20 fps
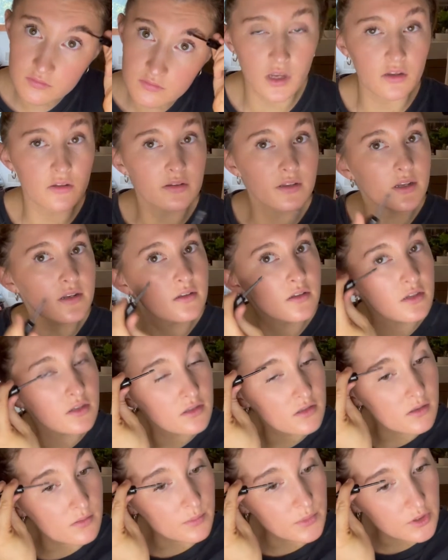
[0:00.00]
Since it's
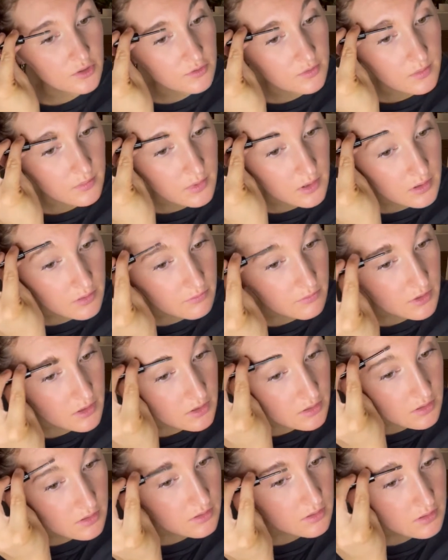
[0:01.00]
almost summer, I
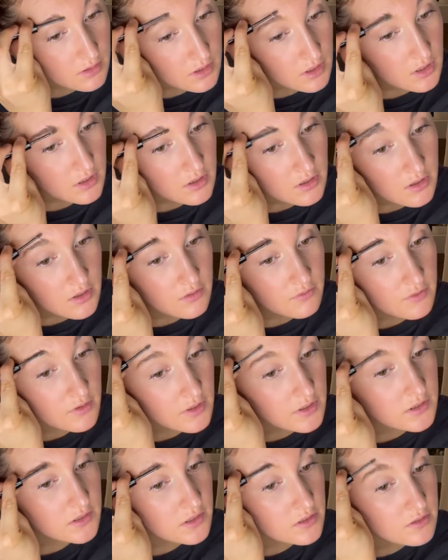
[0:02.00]
wanna, for the
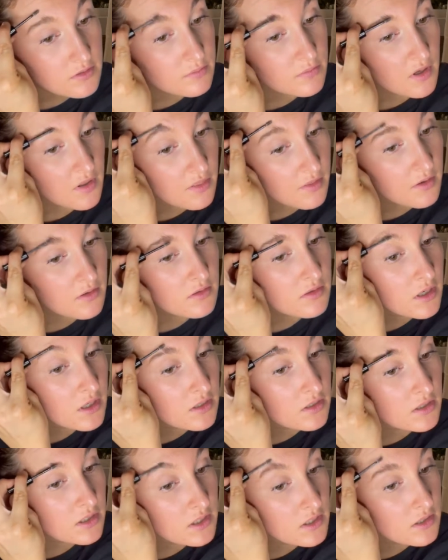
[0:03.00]
next month, I would like
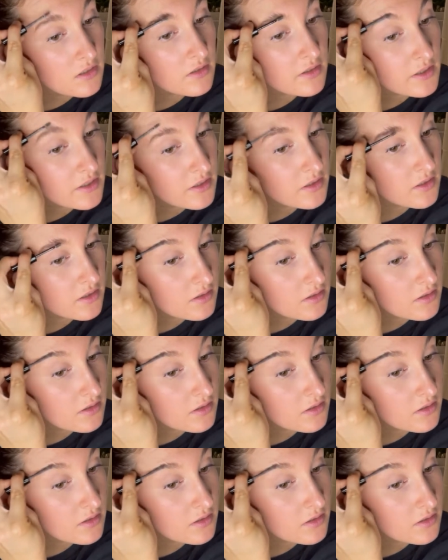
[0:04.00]
to eat like